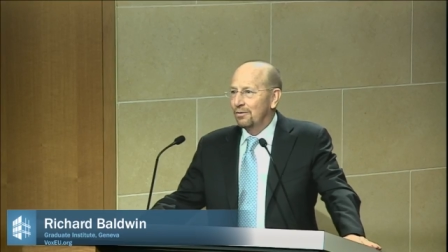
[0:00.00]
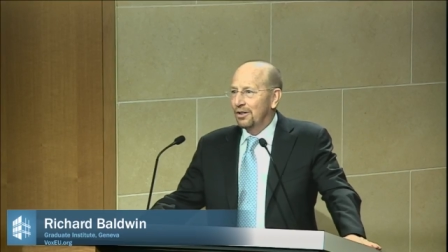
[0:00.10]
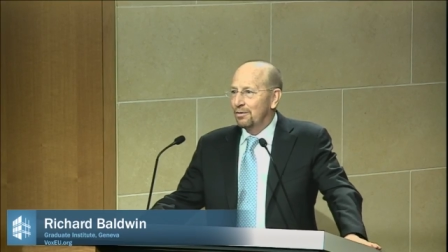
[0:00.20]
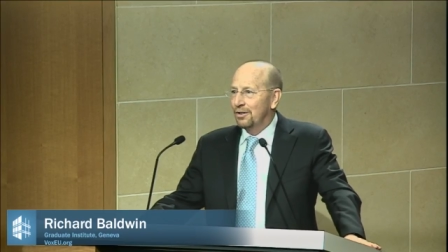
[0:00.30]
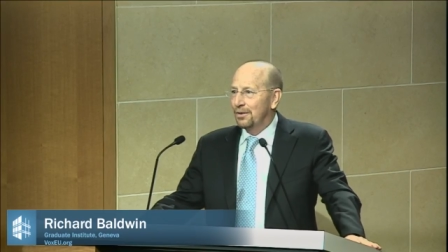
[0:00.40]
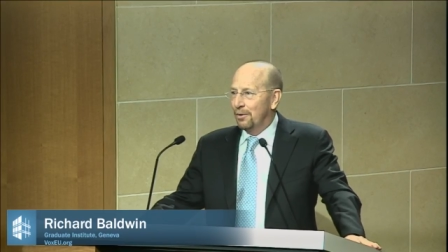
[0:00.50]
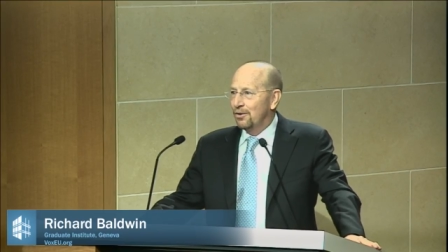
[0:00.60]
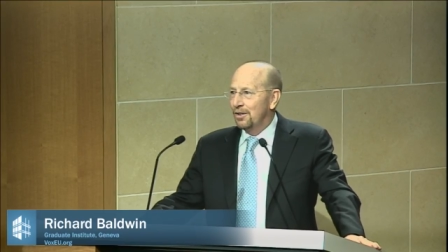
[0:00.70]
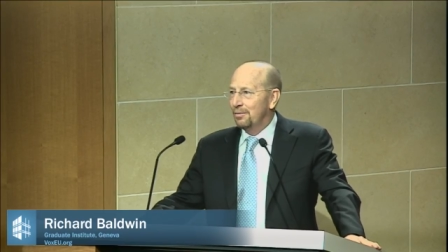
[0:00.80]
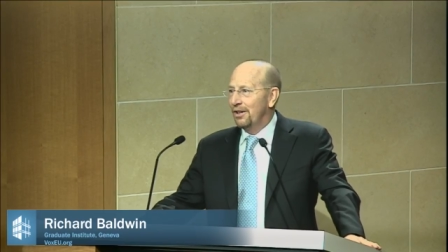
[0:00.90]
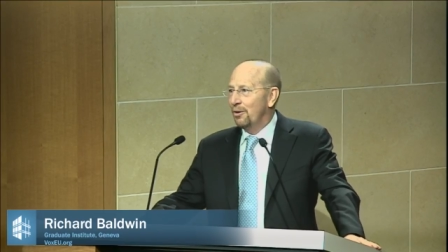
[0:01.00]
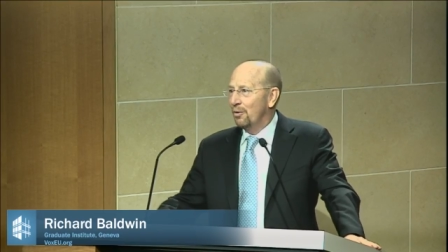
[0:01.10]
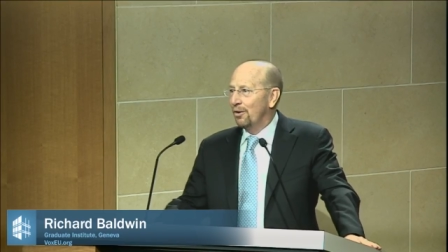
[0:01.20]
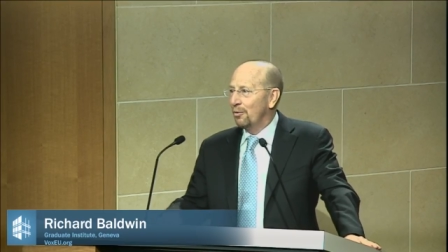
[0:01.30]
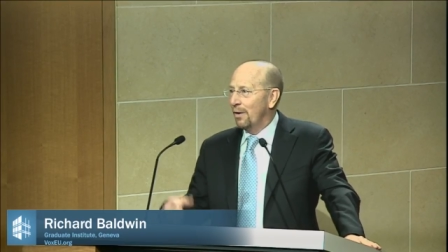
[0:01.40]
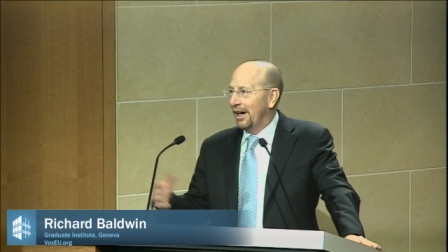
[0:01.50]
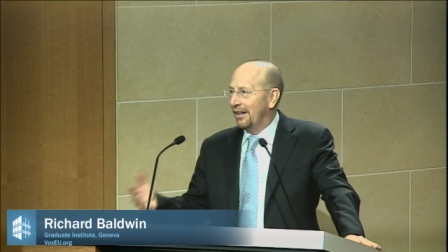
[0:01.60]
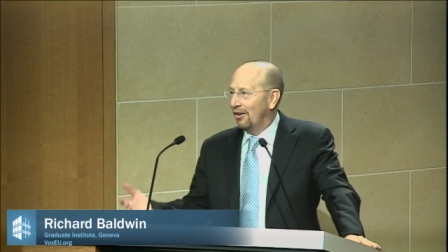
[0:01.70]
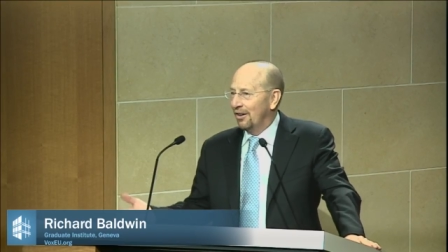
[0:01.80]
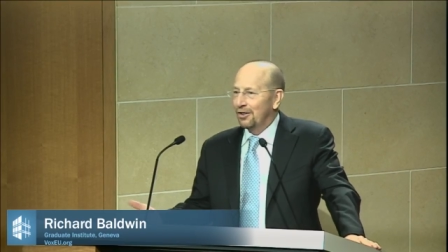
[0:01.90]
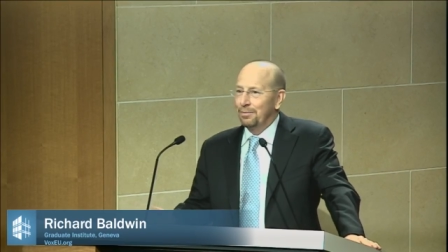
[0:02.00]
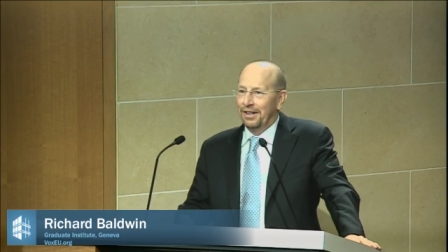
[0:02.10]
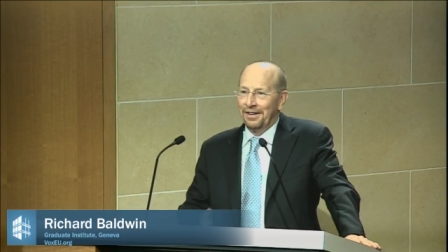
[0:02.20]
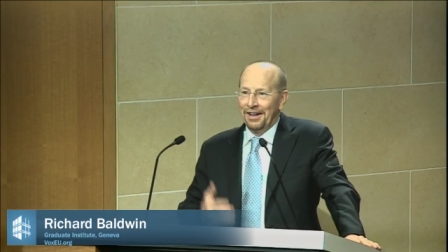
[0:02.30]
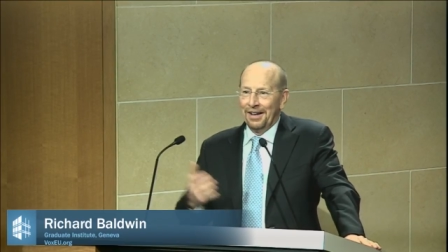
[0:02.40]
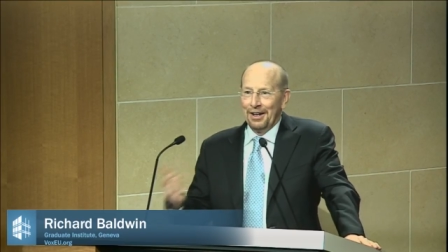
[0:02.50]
which was supposed to be the worldwide launch, but